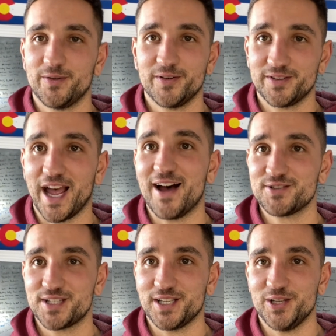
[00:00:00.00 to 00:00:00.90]
the
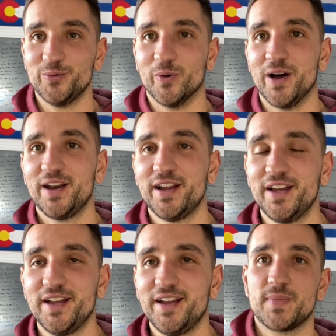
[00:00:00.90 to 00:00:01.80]
house that you want,
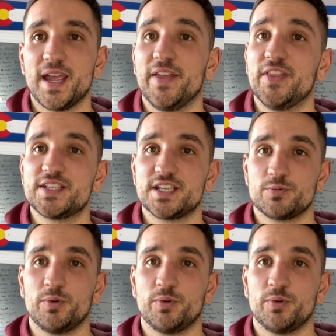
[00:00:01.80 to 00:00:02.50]
and this is